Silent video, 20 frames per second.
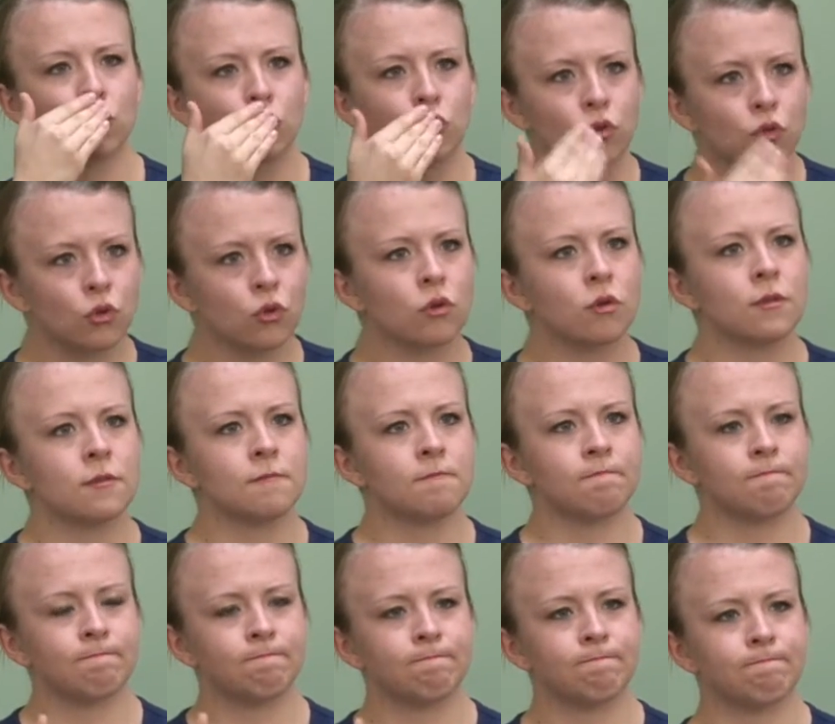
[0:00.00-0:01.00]
Keep
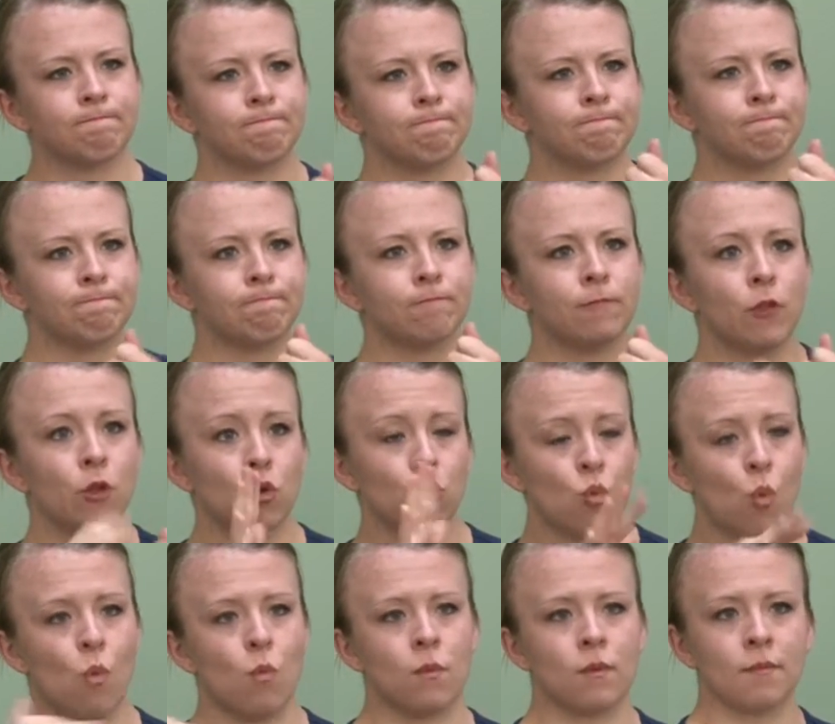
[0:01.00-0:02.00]
abreast
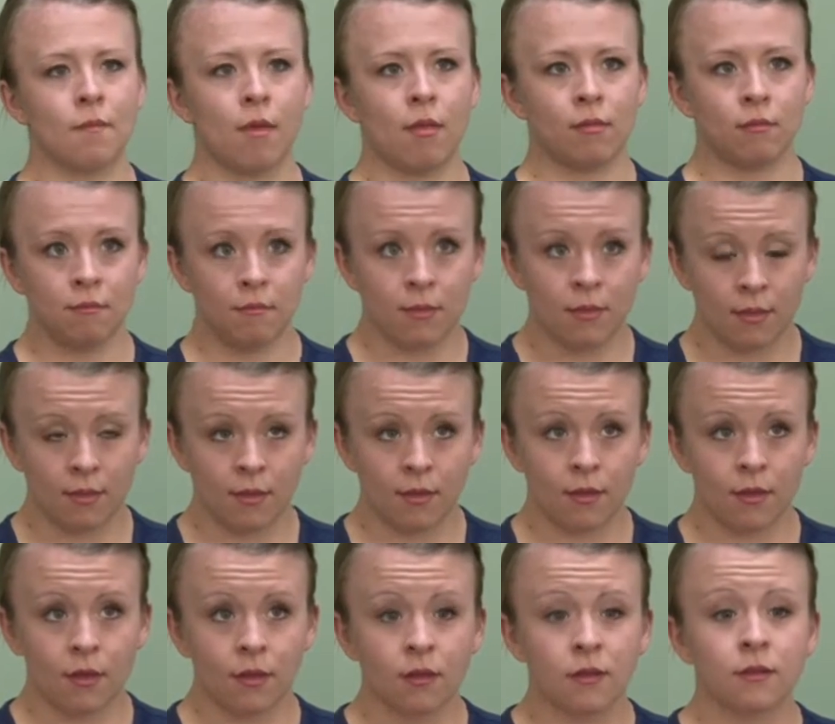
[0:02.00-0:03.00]
of and
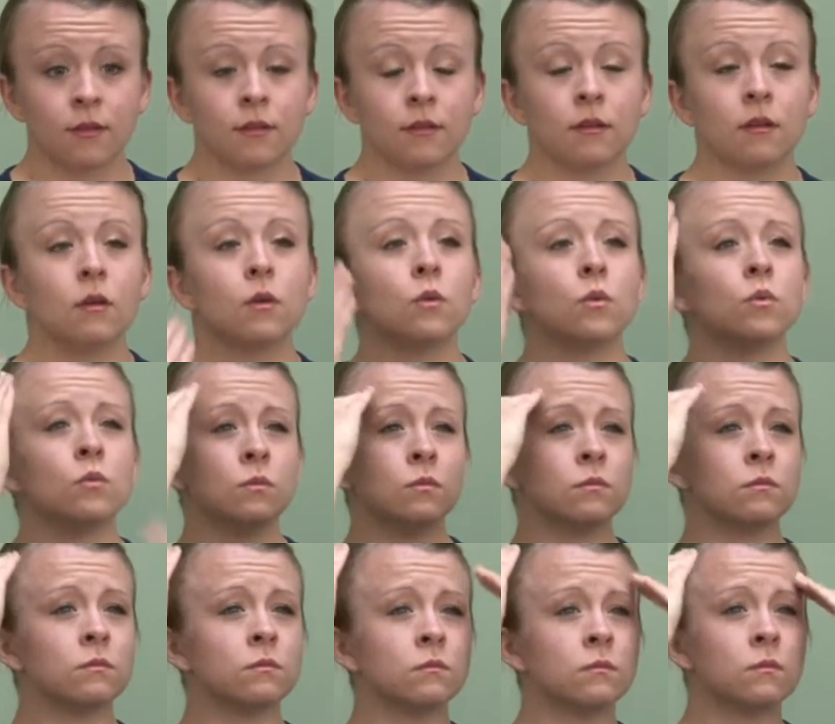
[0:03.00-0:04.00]
use relevant
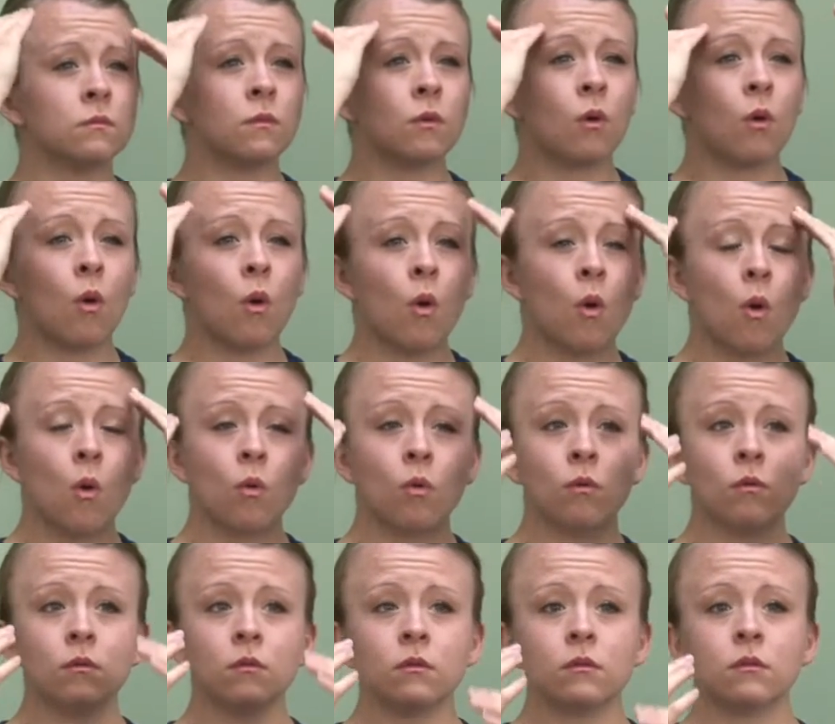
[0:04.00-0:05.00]
state-of-the-art
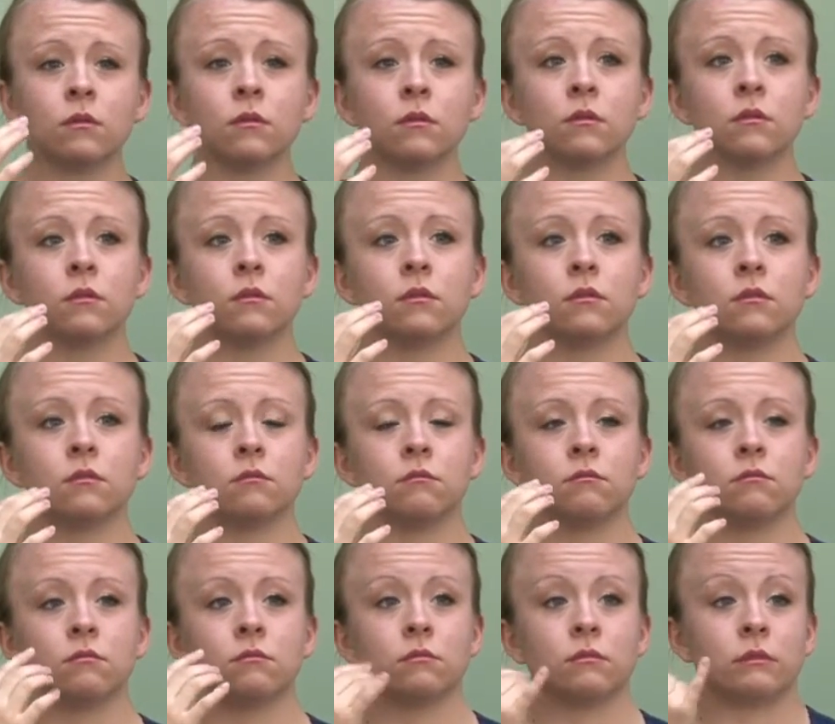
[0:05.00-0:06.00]
practices
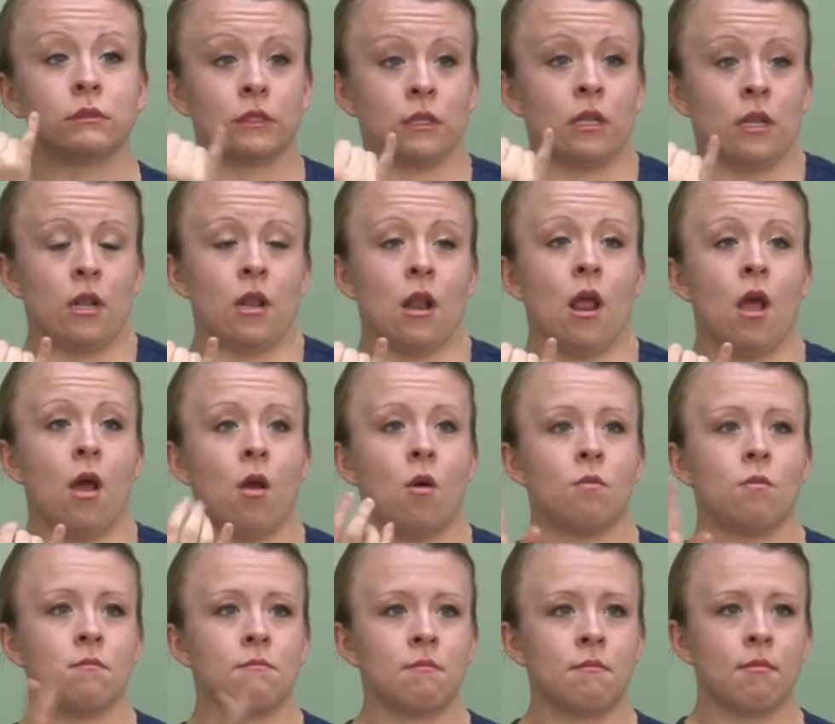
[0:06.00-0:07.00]
viewed as a
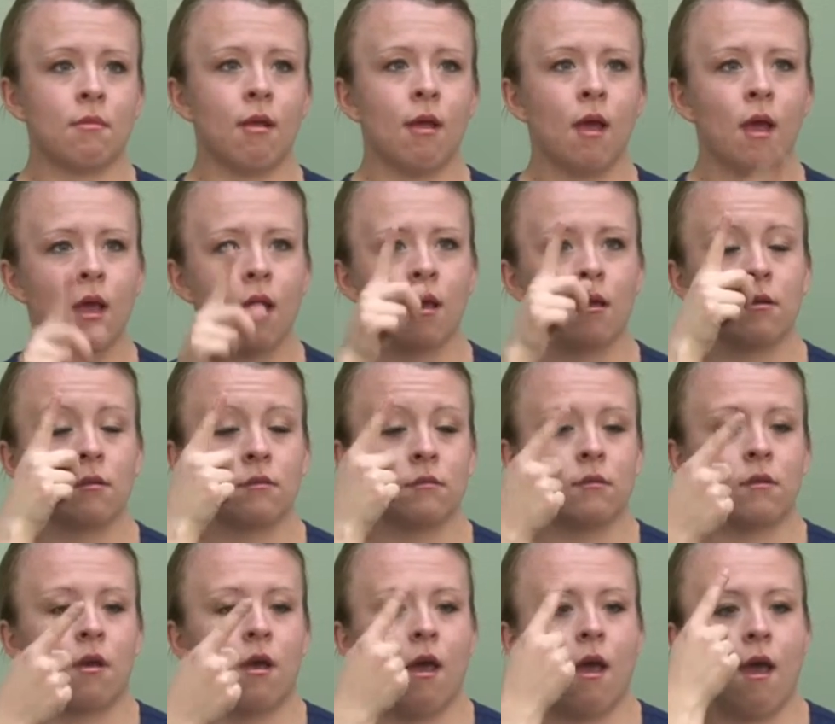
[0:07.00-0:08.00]
technical resource
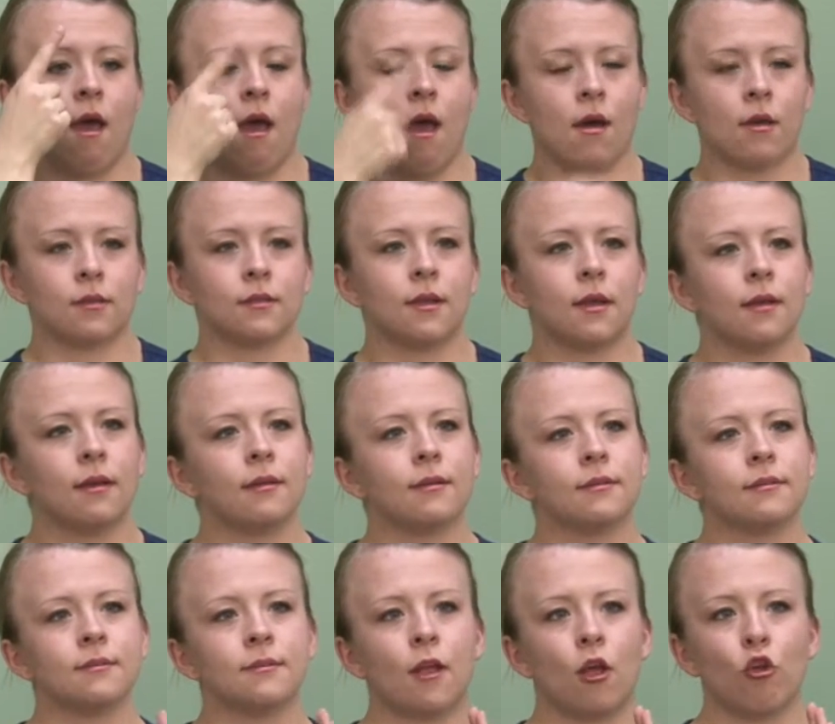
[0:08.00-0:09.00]
by
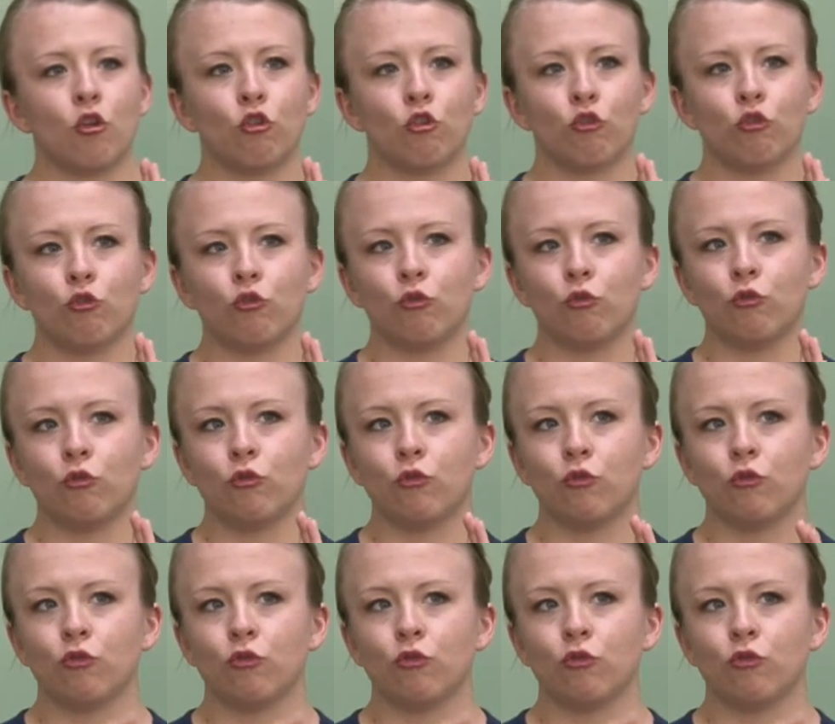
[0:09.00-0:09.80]
other staff.